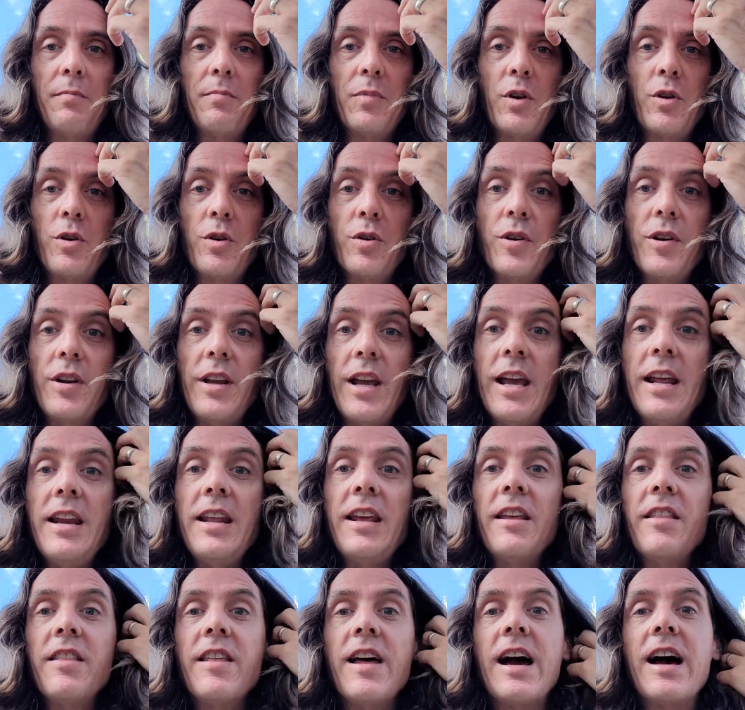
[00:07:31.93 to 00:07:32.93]

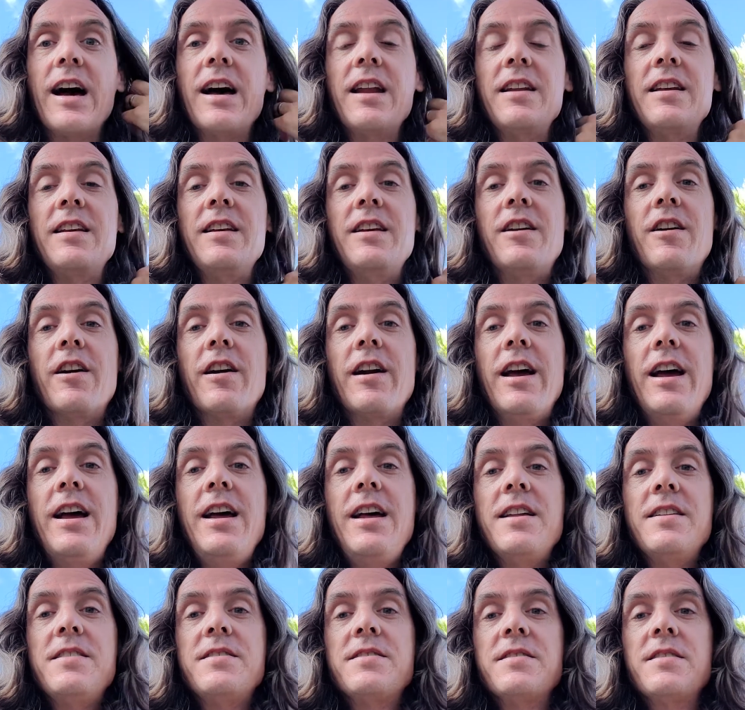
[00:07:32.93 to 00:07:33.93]
creating that in our
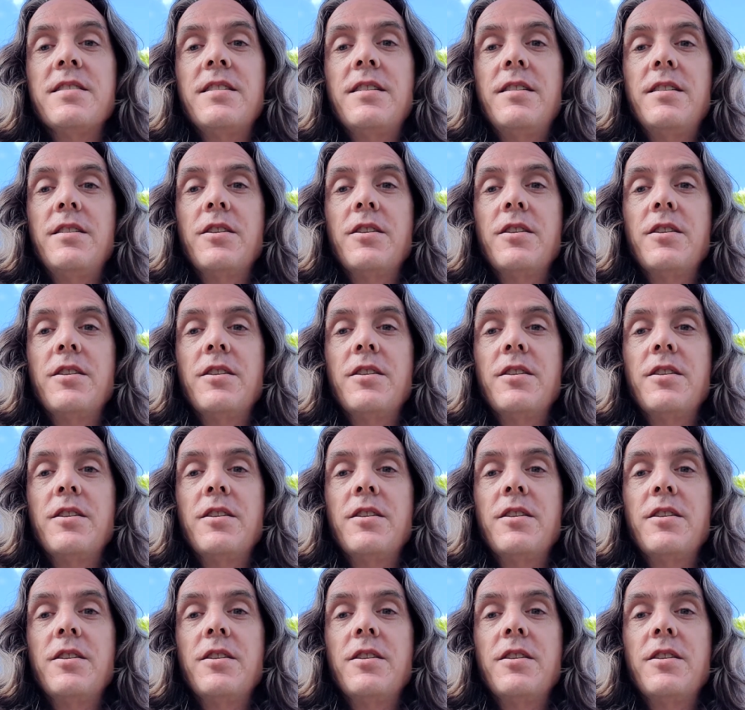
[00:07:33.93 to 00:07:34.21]
heads.